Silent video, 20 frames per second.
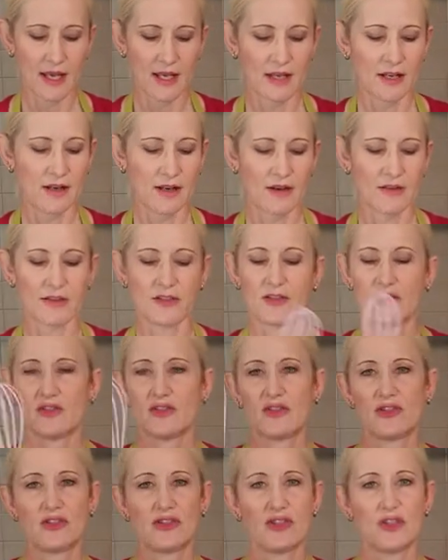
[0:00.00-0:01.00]
you know,
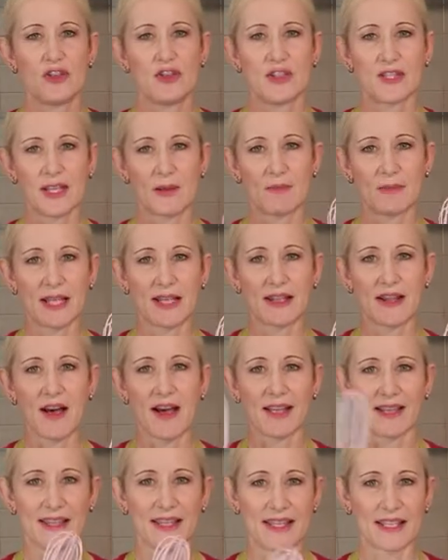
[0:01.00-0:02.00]
choose something
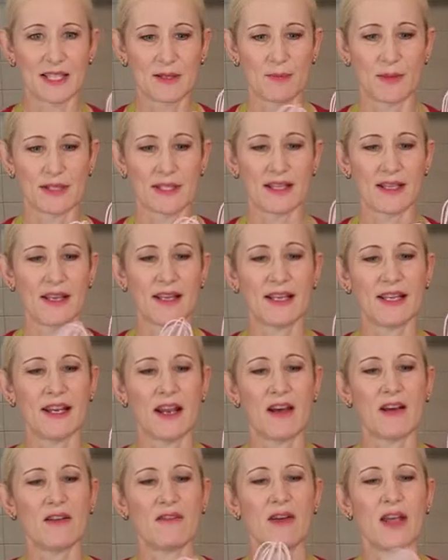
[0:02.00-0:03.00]
like this, but you
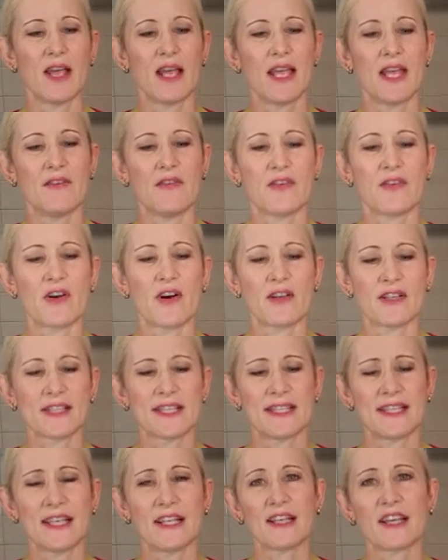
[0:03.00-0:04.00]
know, if you've got
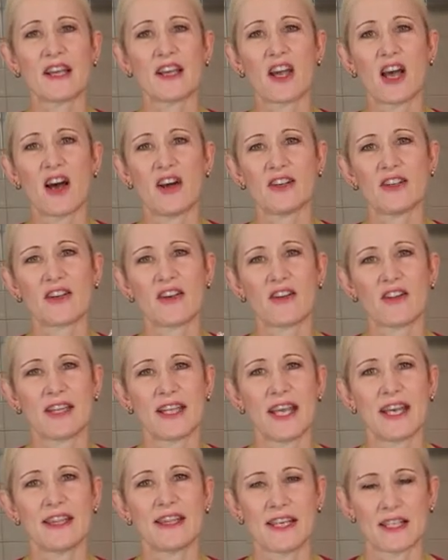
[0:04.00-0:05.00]
silicone coating on
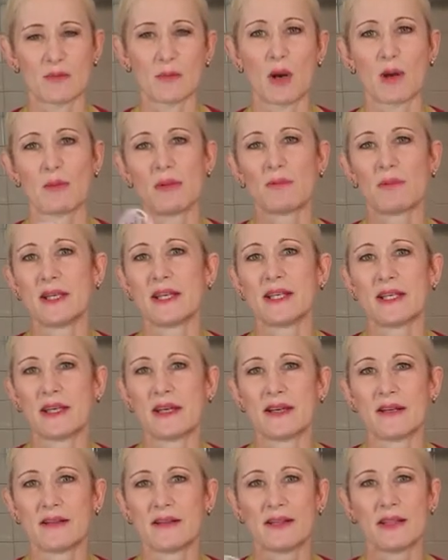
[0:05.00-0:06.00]
the end, that's probably
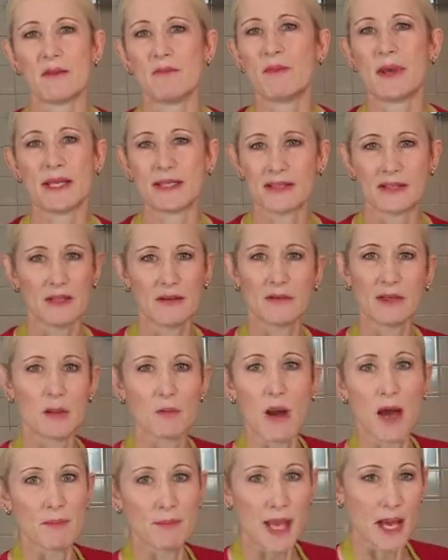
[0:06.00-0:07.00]
the best that you
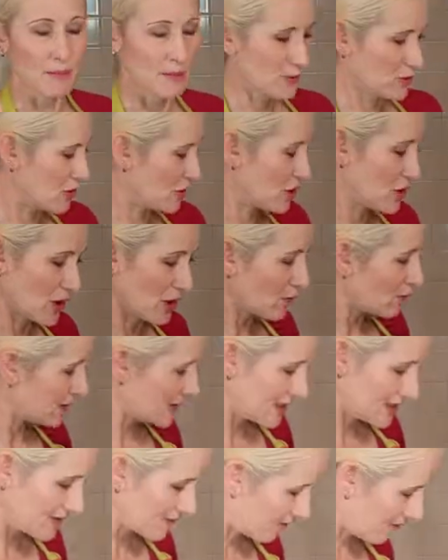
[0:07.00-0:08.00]
might be able to do,
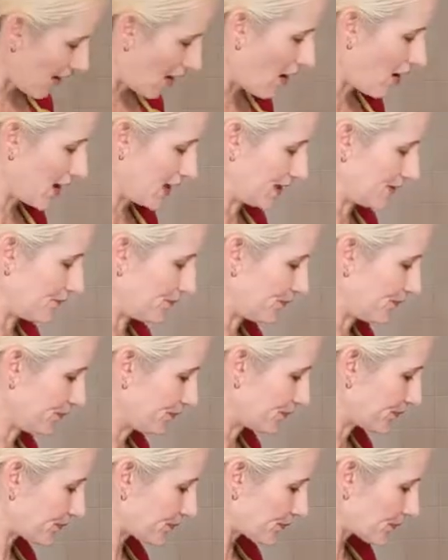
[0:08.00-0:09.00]
which is fine.
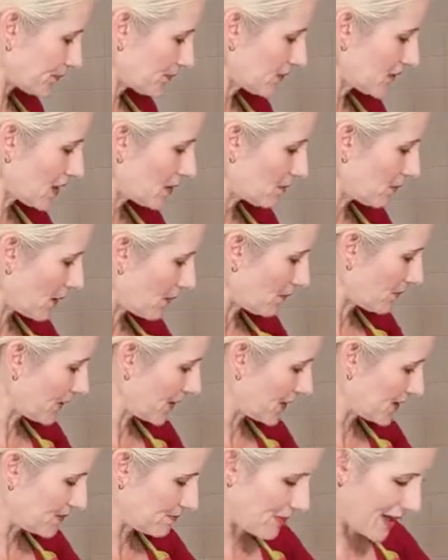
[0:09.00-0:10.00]
Pop
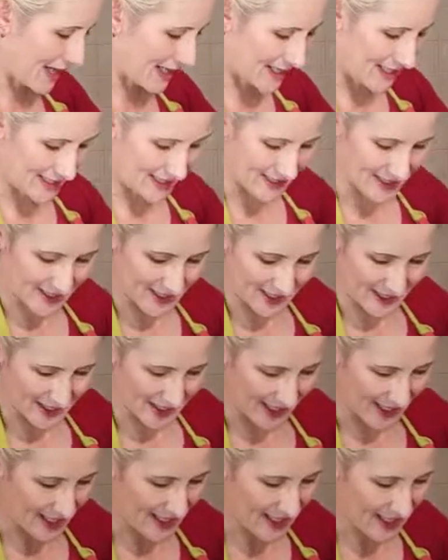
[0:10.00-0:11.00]
those back into
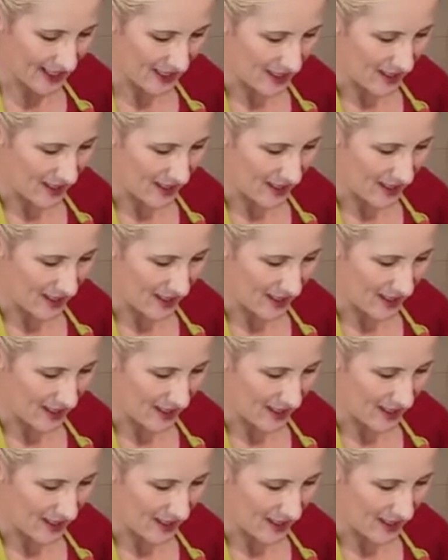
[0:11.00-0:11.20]
there.